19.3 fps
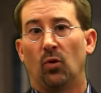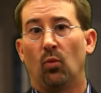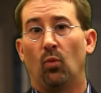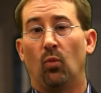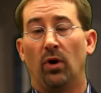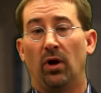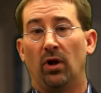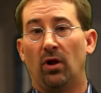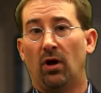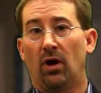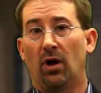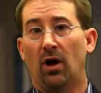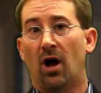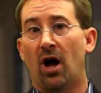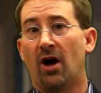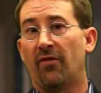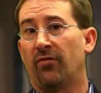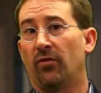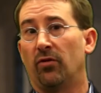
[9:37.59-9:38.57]
will
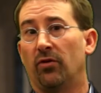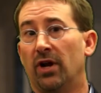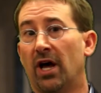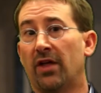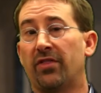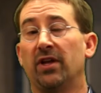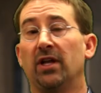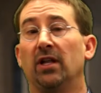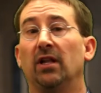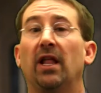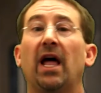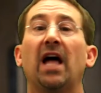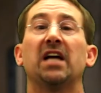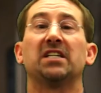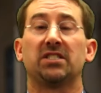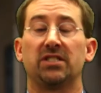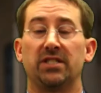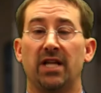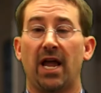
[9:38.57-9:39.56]
offer nothing
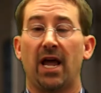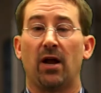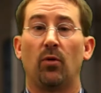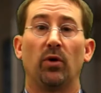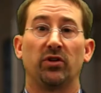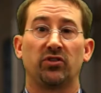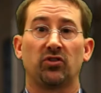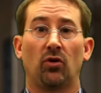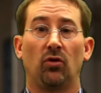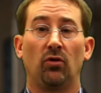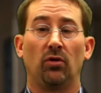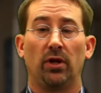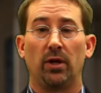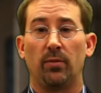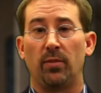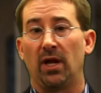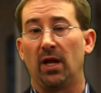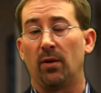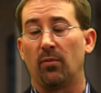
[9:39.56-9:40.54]
less than what's
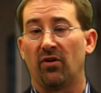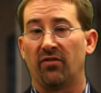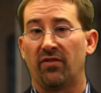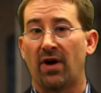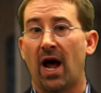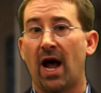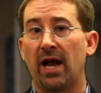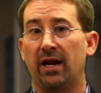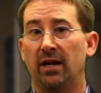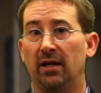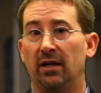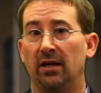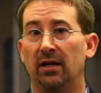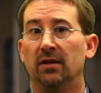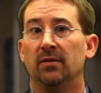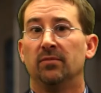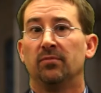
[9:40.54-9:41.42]
currently being provided.